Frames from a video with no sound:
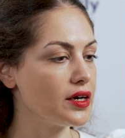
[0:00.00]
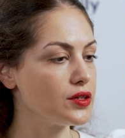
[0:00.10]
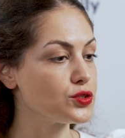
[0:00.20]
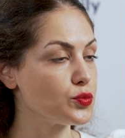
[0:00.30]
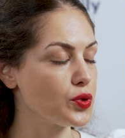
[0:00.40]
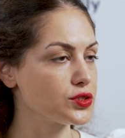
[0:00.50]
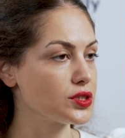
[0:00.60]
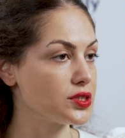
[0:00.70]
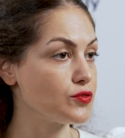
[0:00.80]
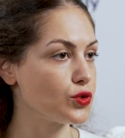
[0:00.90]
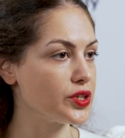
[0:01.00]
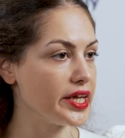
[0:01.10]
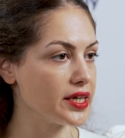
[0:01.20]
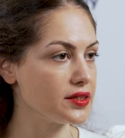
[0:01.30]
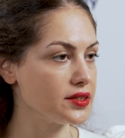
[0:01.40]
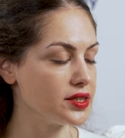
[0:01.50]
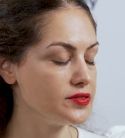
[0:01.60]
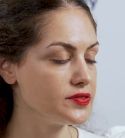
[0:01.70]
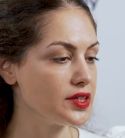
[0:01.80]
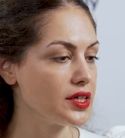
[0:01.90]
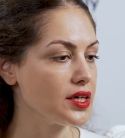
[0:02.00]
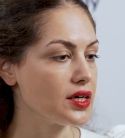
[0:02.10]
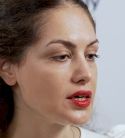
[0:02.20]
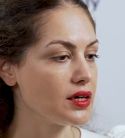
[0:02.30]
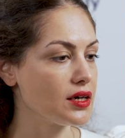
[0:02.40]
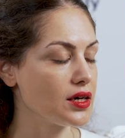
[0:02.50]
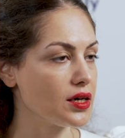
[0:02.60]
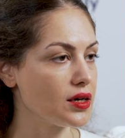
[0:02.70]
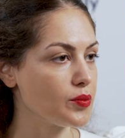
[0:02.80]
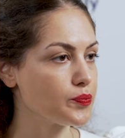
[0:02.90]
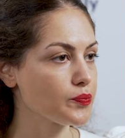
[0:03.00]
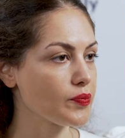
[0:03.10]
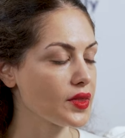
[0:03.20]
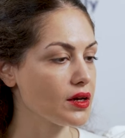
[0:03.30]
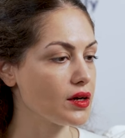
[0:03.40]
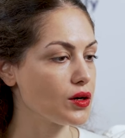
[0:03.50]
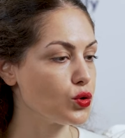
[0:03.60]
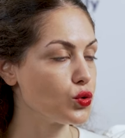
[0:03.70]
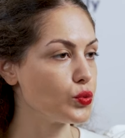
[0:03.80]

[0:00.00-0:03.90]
HER2 positive or negative, um, uh, who